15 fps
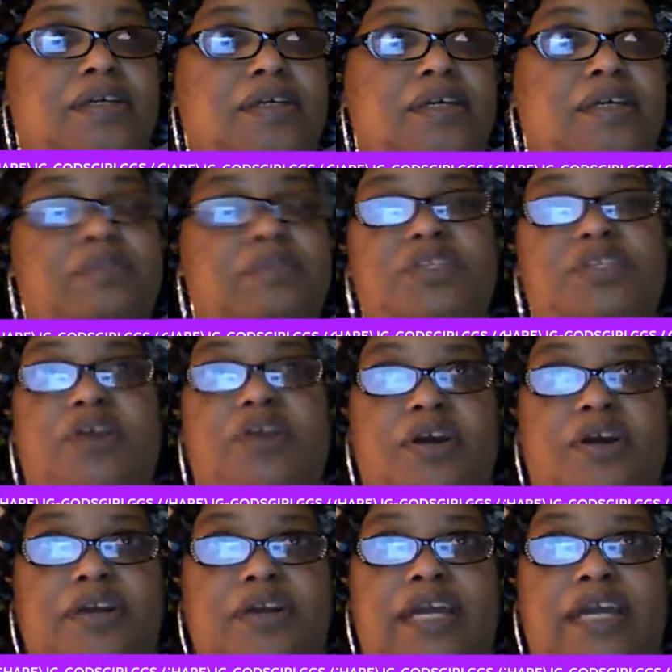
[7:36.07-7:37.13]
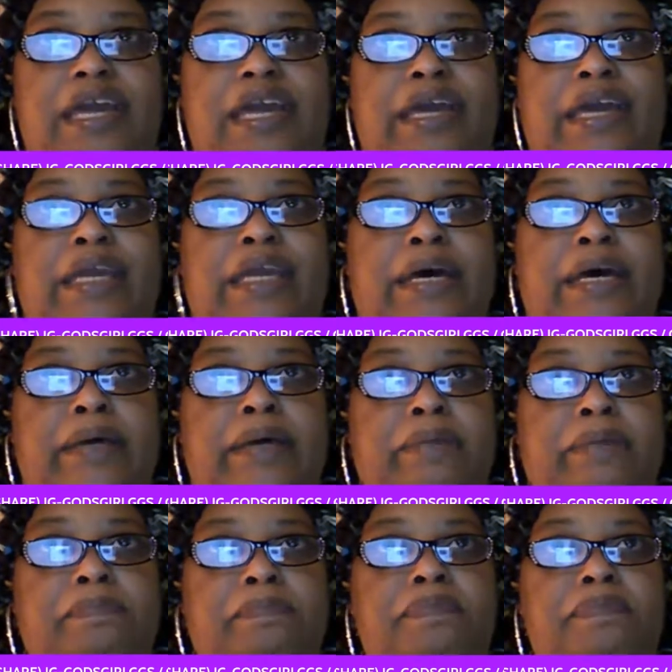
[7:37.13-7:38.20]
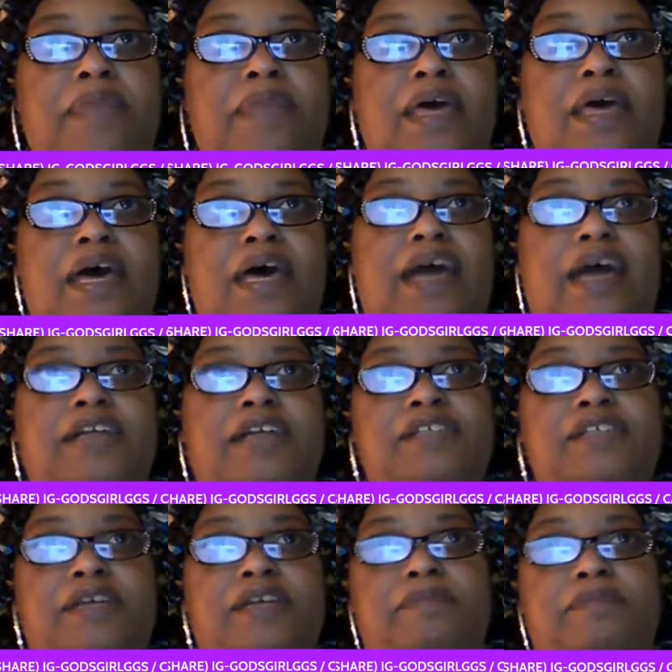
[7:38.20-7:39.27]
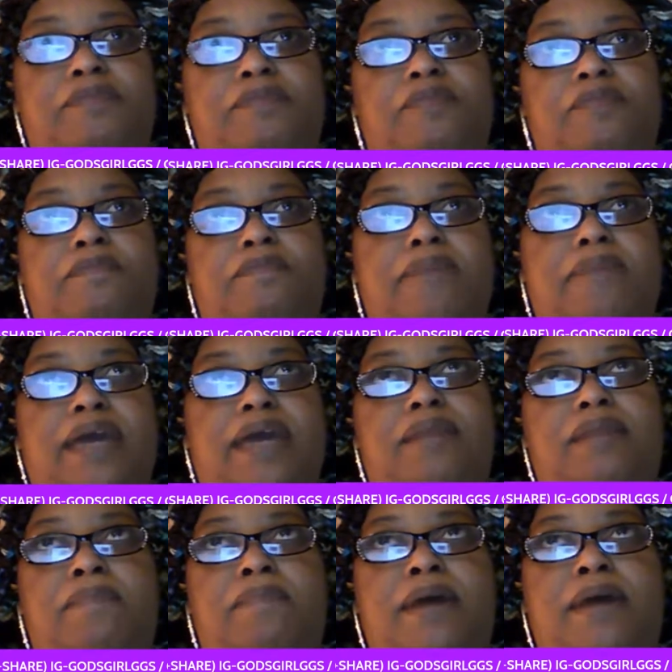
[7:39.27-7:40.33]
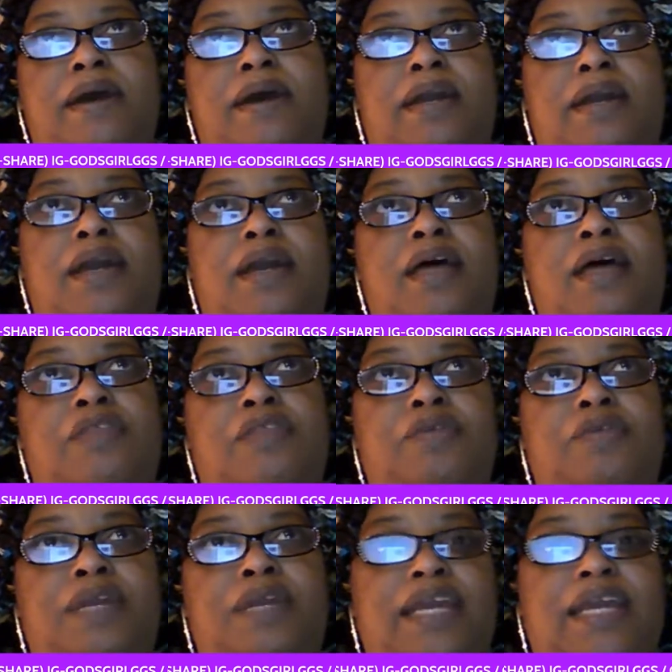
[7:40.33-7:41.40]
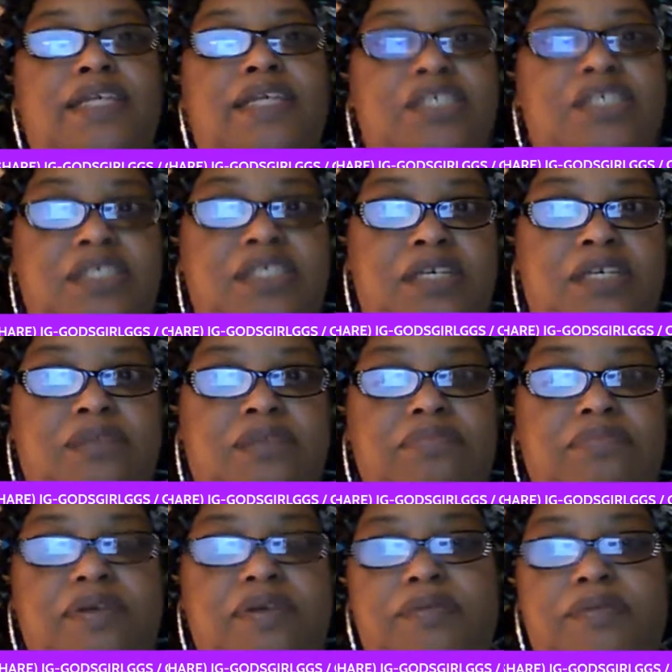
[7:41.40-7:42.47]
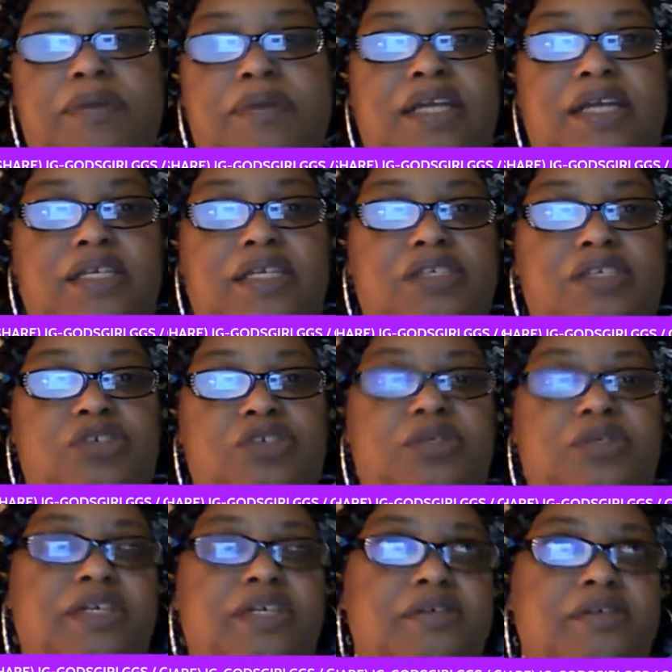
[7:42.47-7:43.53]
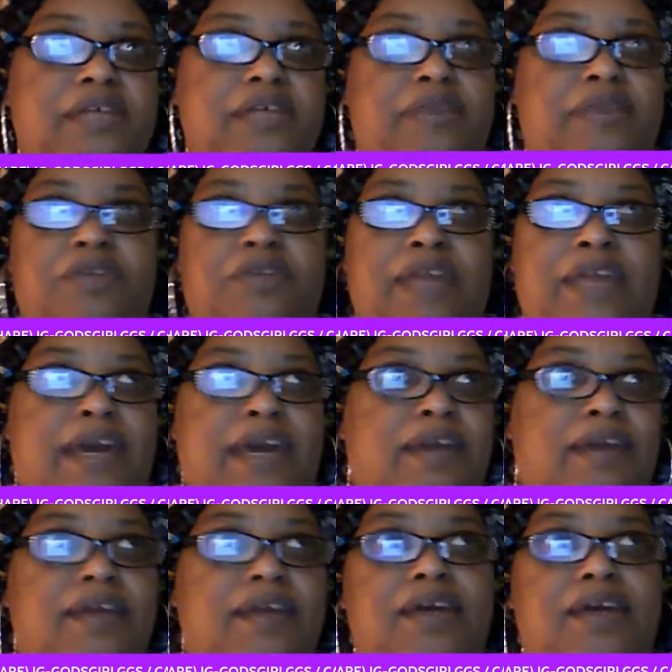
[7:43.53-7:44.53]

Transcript: It was dark, and I actually met my other relationship probably 2 years after that.